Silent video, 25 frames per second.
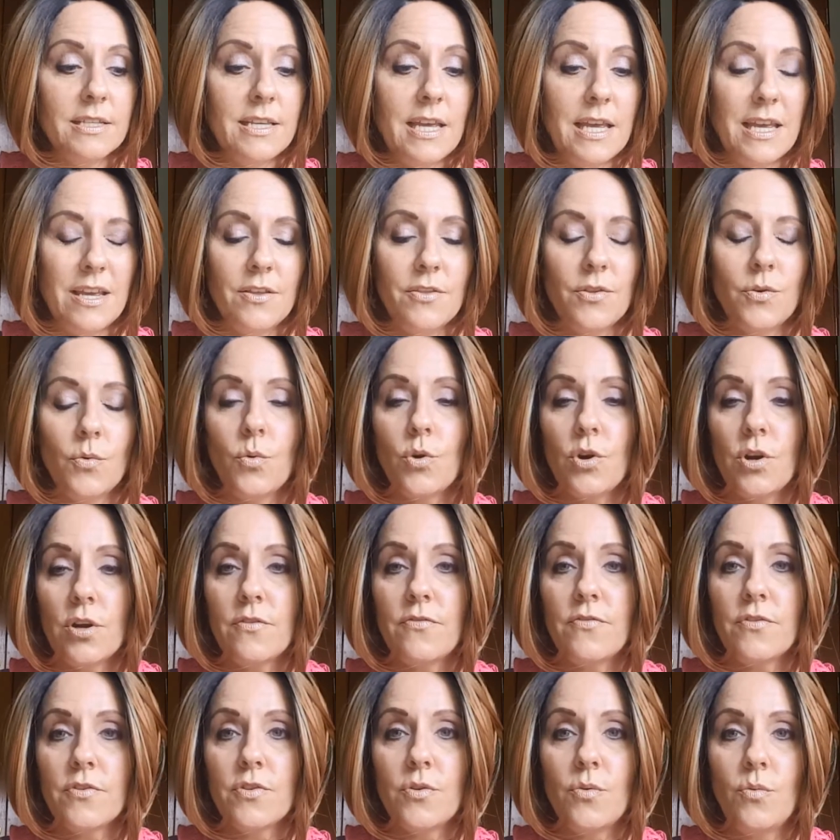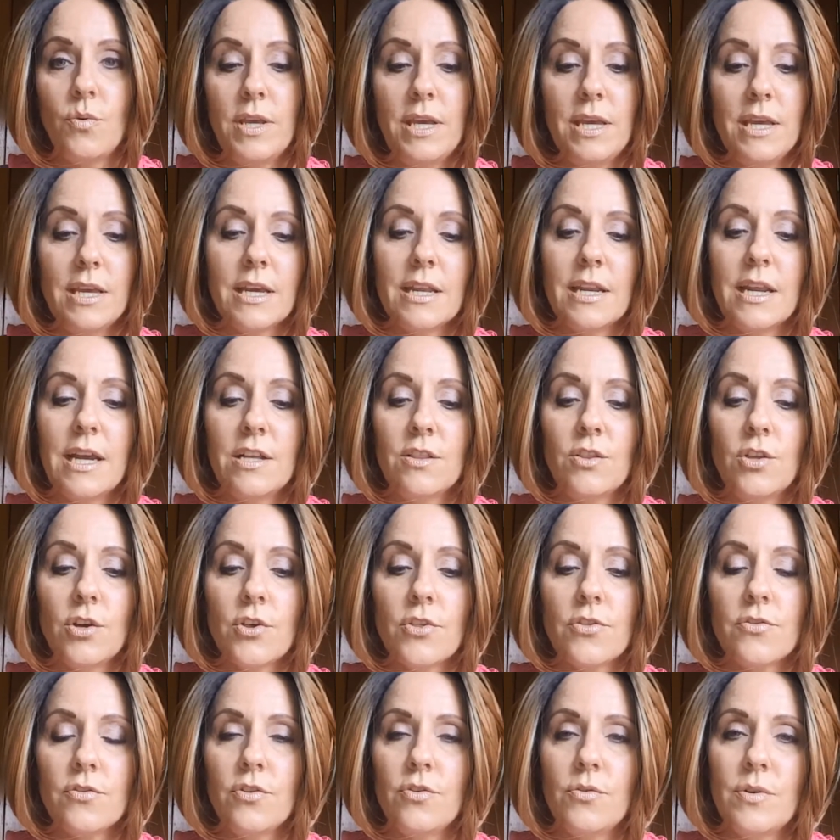take the work for the week and I
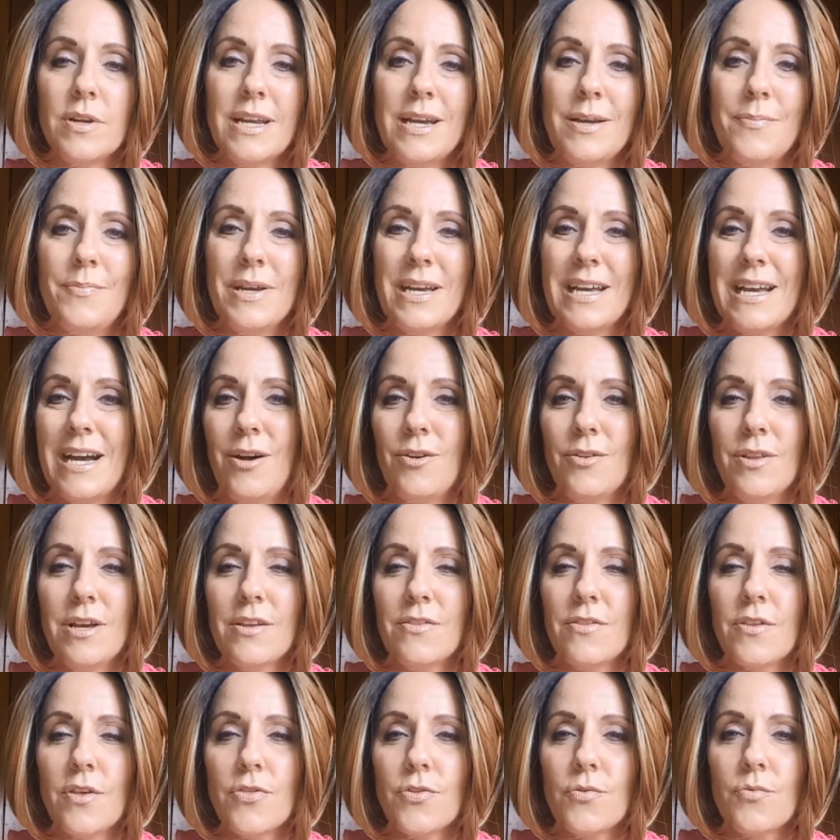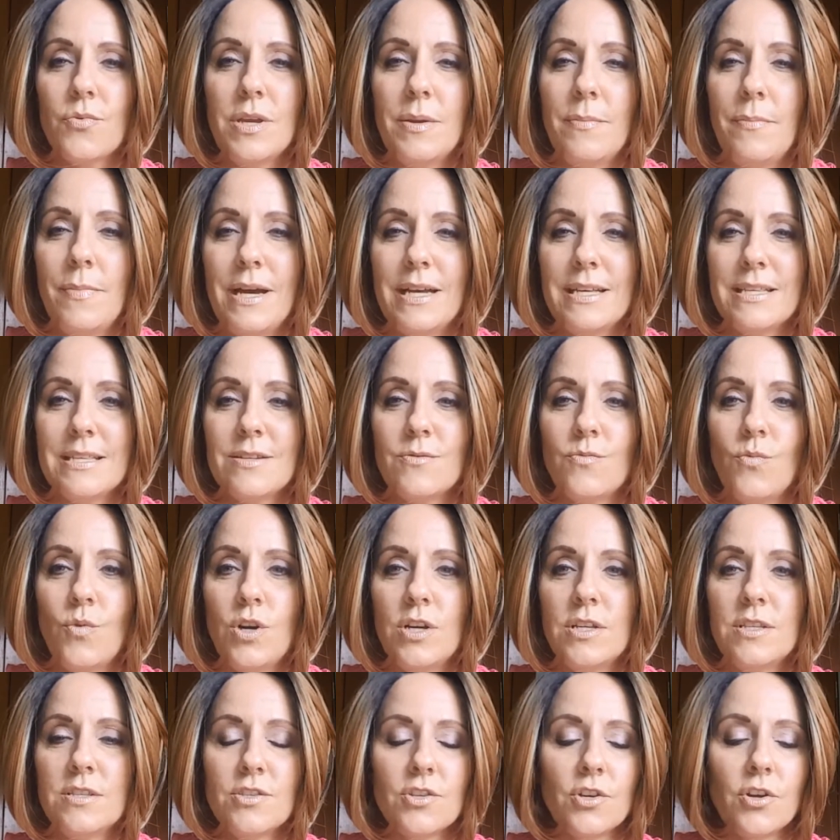look through and I pick out like the 3 best
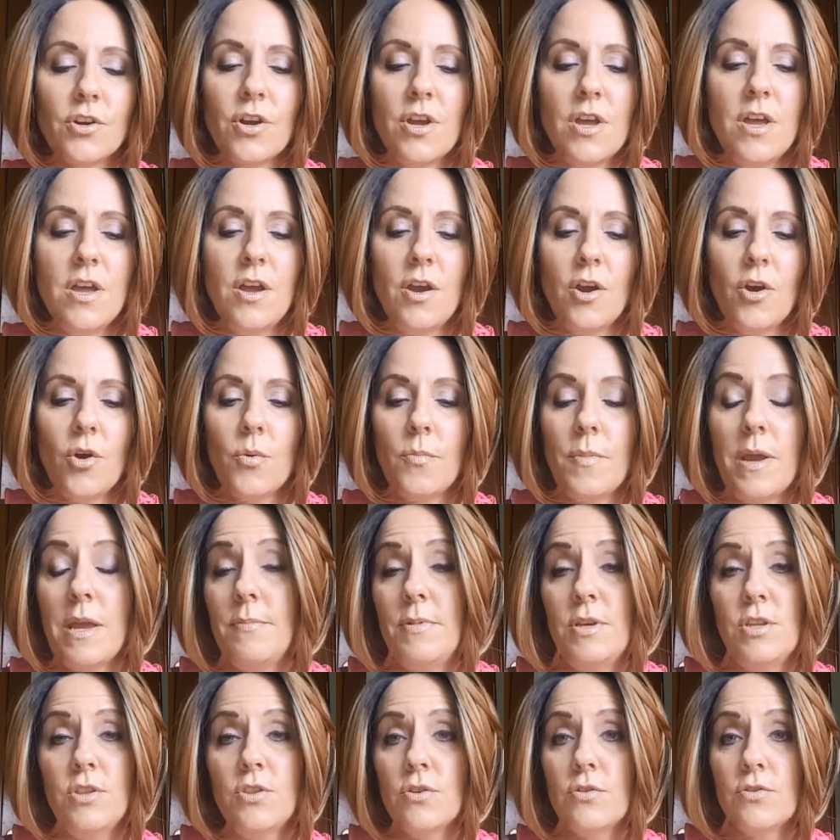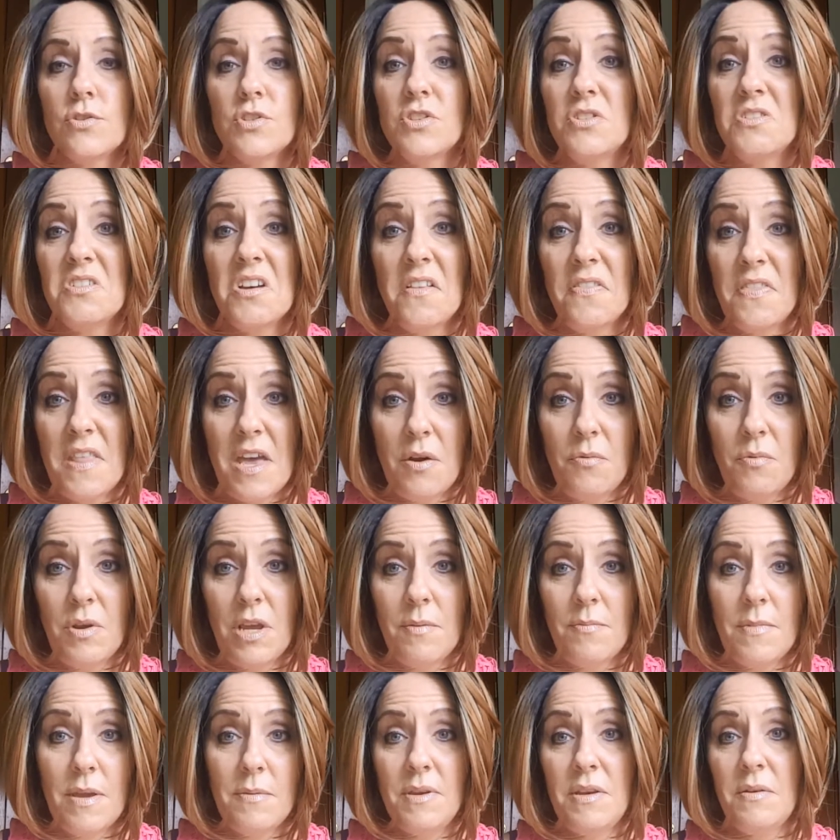ones, or maybe there's none that
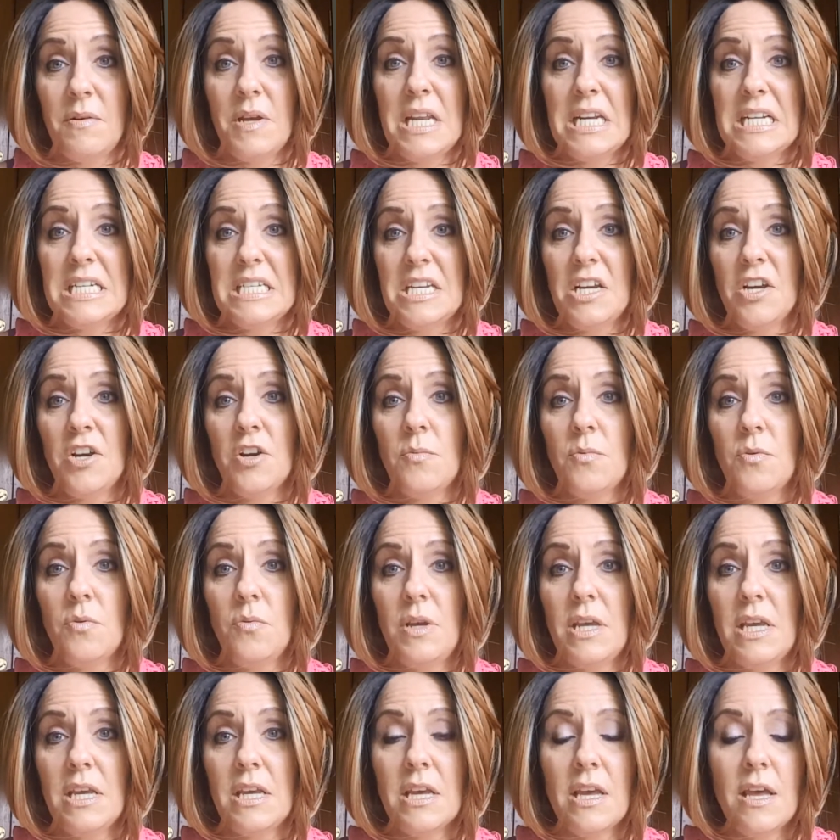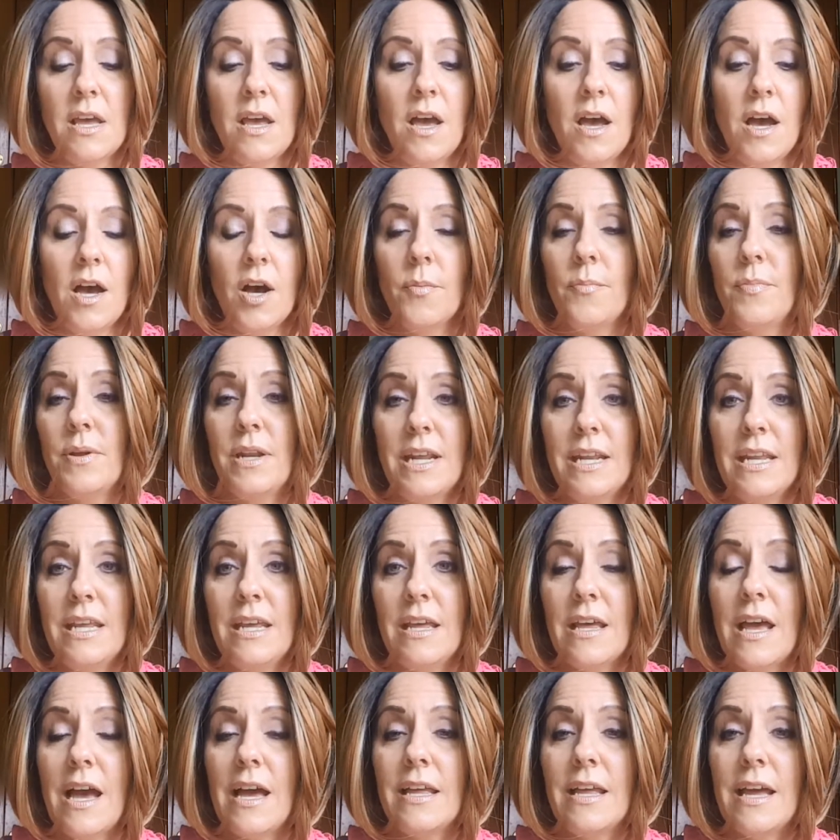week. Maybe we had a terrible week. But
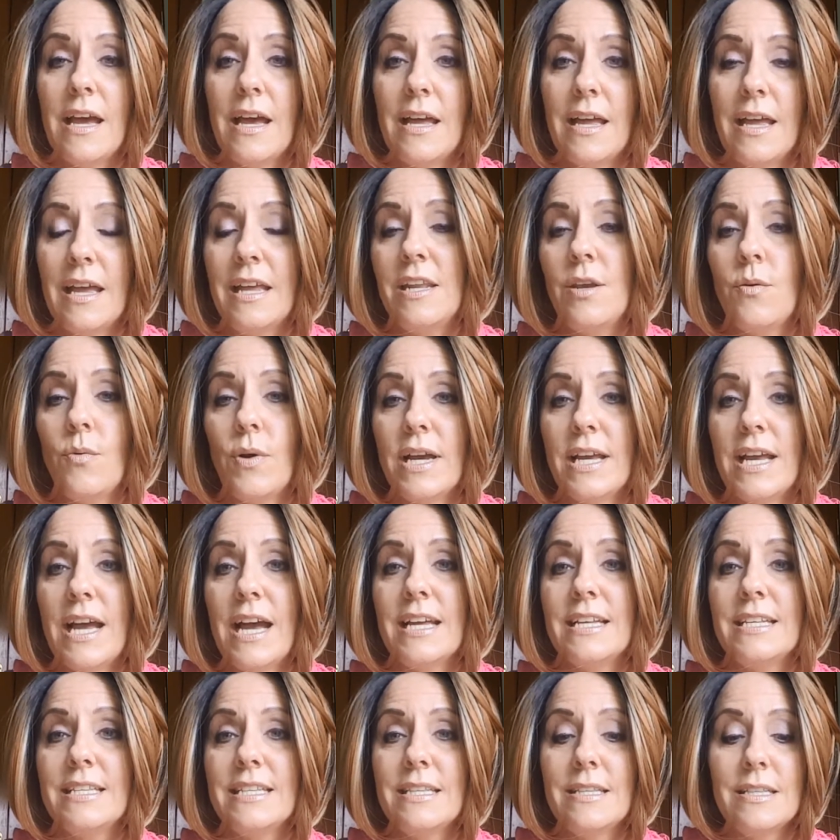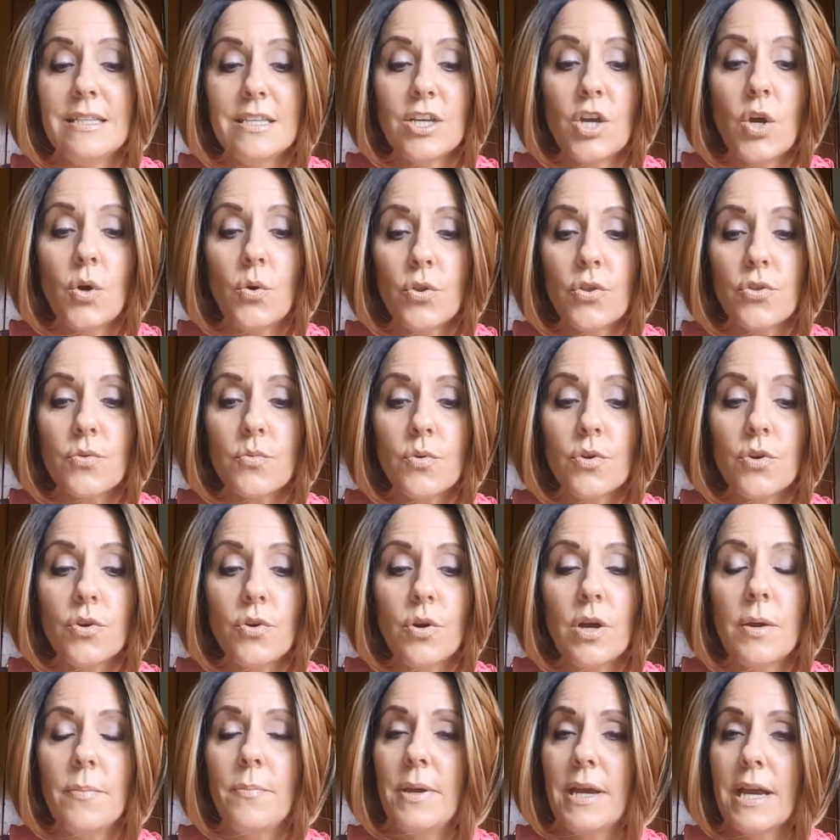anyway, I go
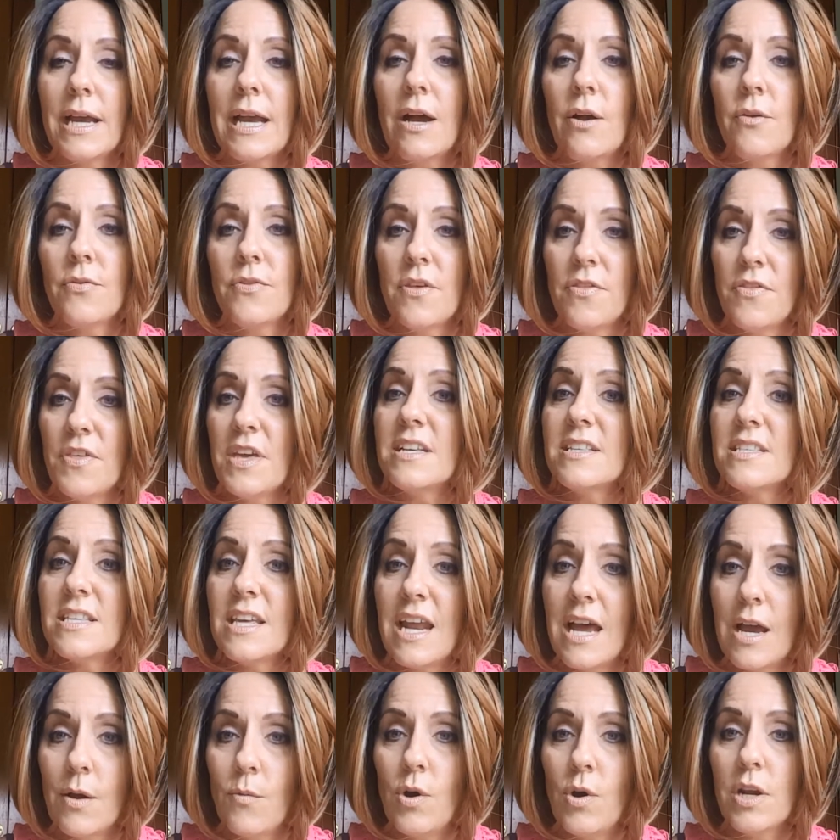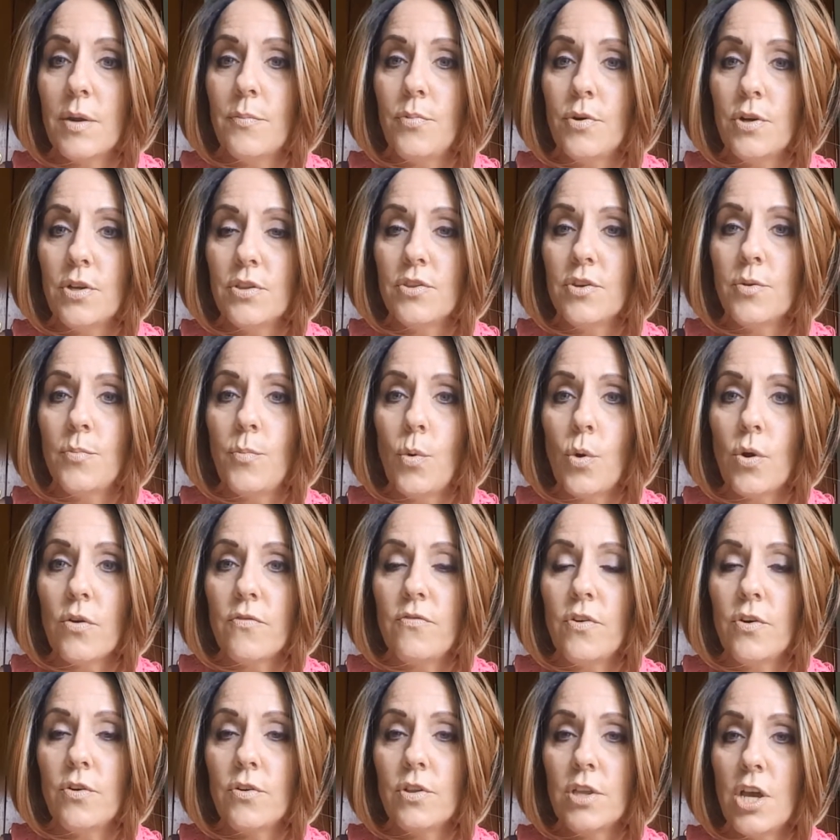through and pick out the things that I want to put in their
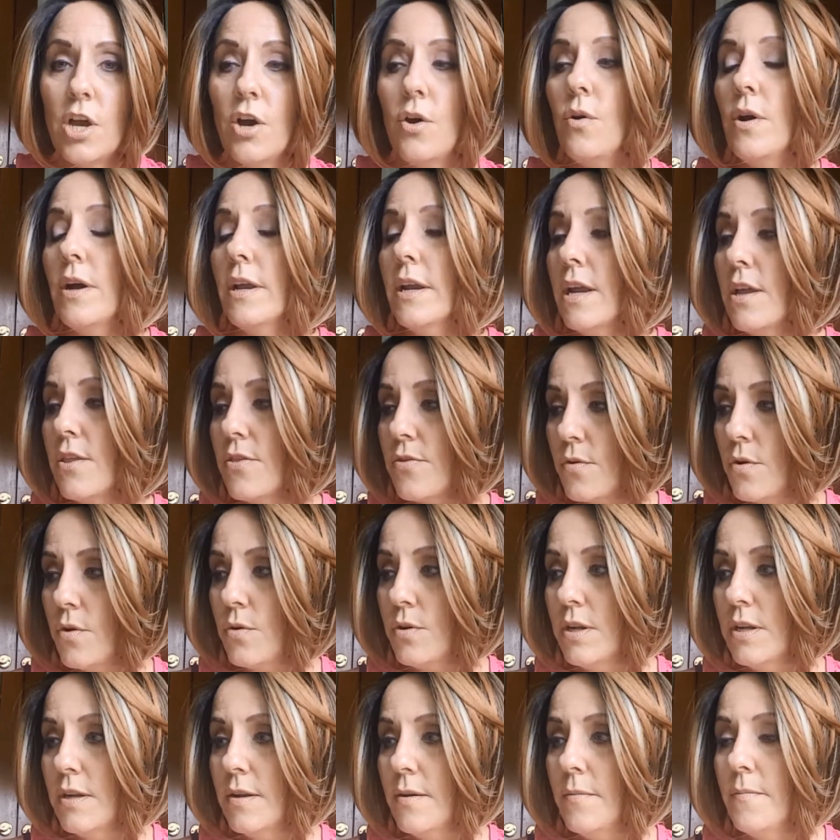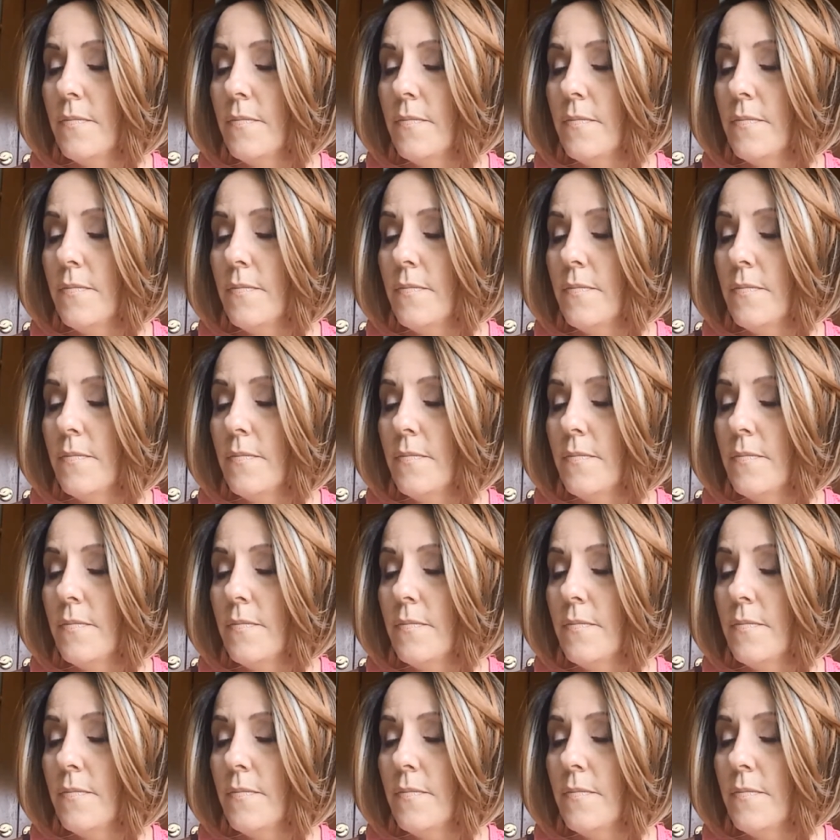portfolio, and I throw it